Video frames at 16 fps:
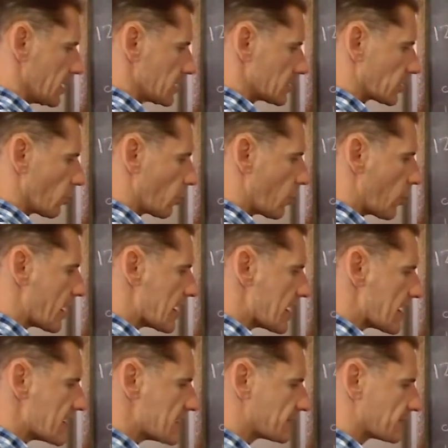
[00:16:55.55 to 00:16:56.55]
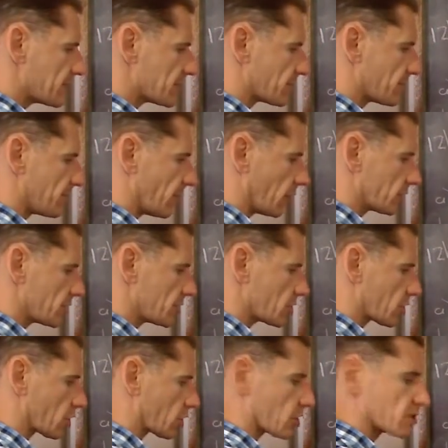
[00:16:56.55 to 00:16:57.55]
So where is this voltage
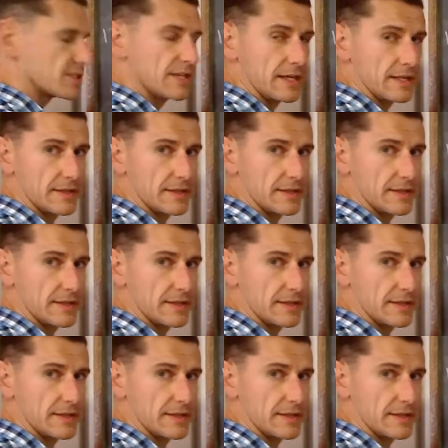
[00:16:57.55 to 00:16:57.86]
across the